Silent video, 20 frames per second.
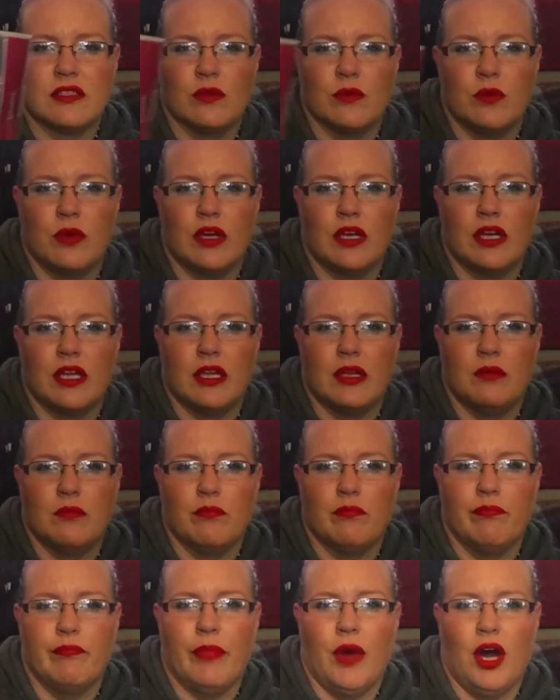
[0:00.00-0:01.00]
the one
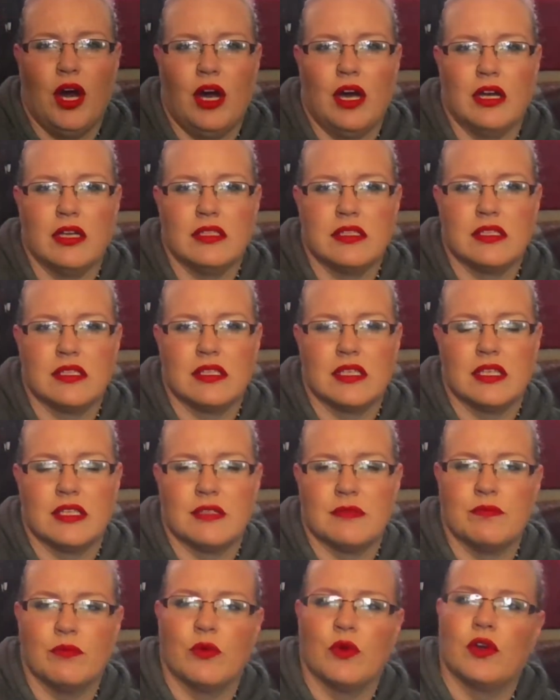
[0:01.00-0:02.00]
in Boss.
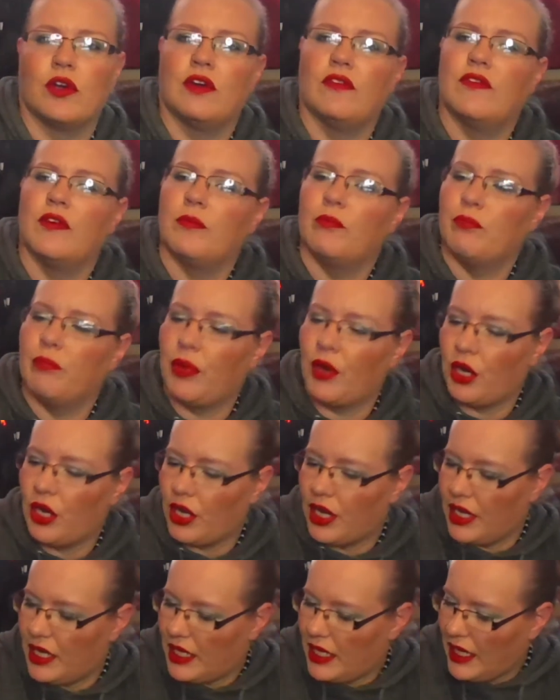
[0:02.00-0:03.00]
That's more of a
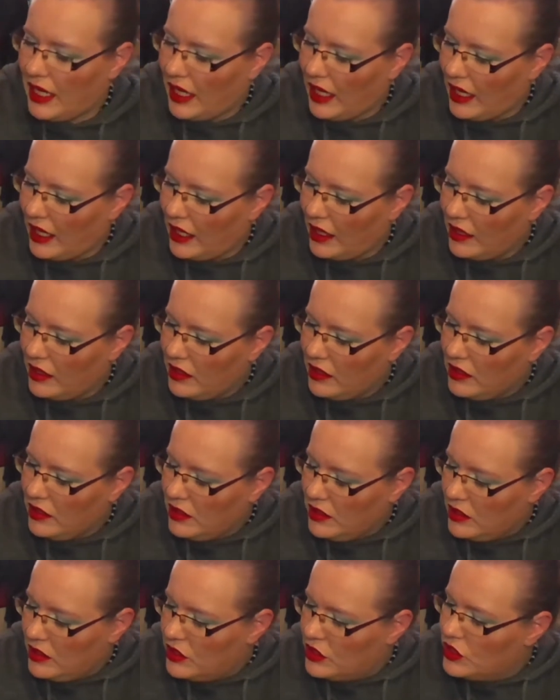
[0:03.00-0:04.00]
burgundy,
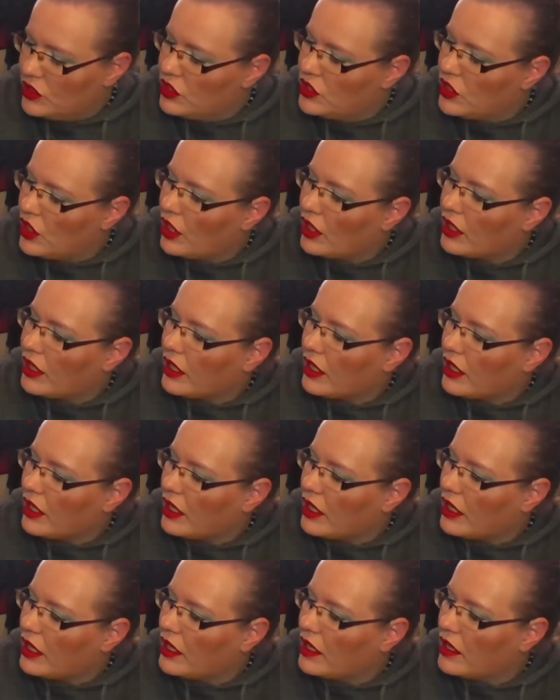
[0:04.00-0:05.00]

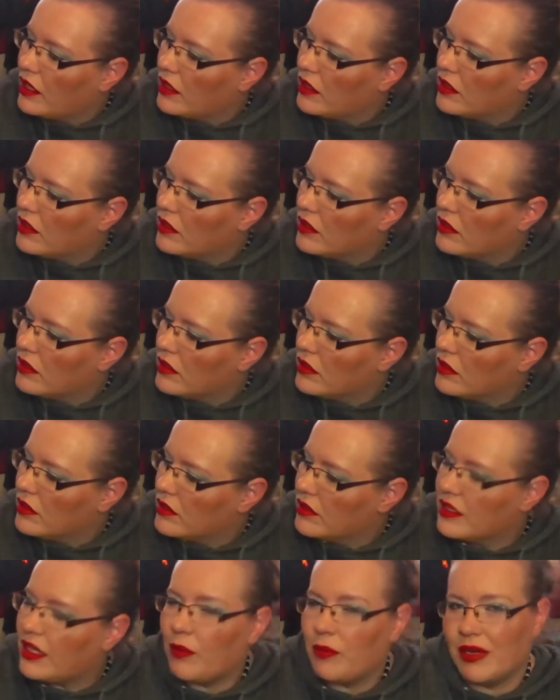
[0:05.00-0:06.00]
darker.
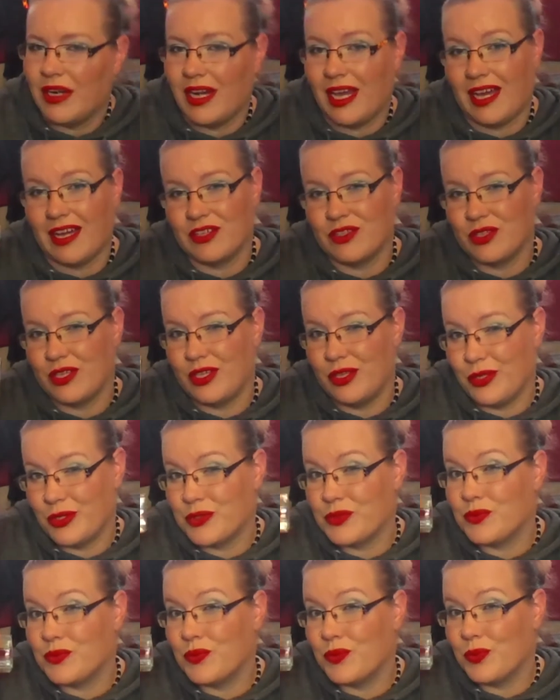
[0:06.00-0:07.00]
That one actually
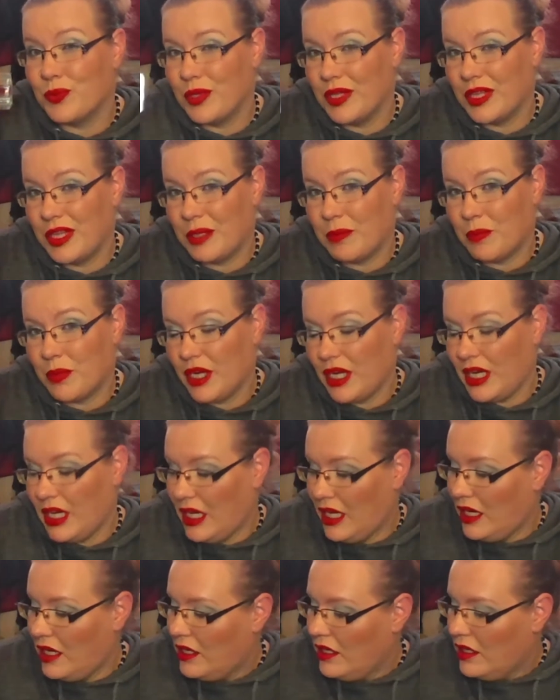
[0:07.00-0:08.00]
looks really
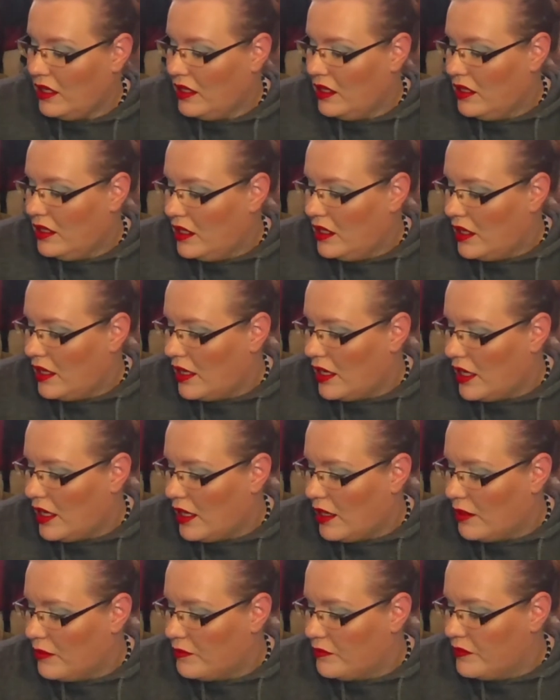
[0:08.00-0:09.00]
pretty.
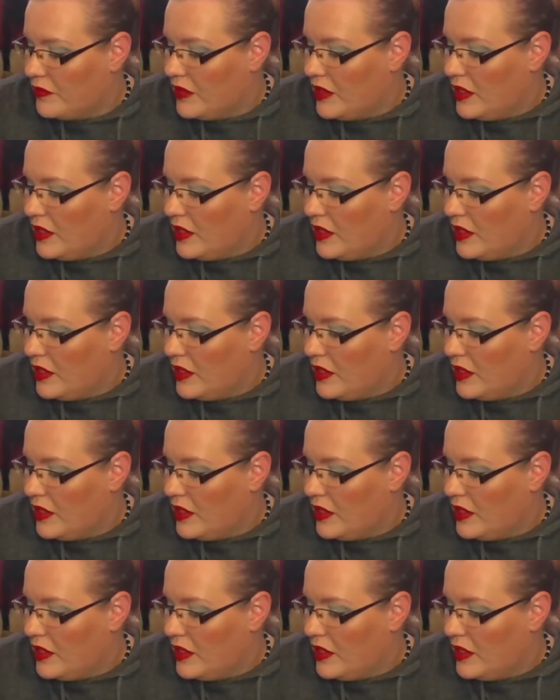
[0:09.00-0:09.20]
Um,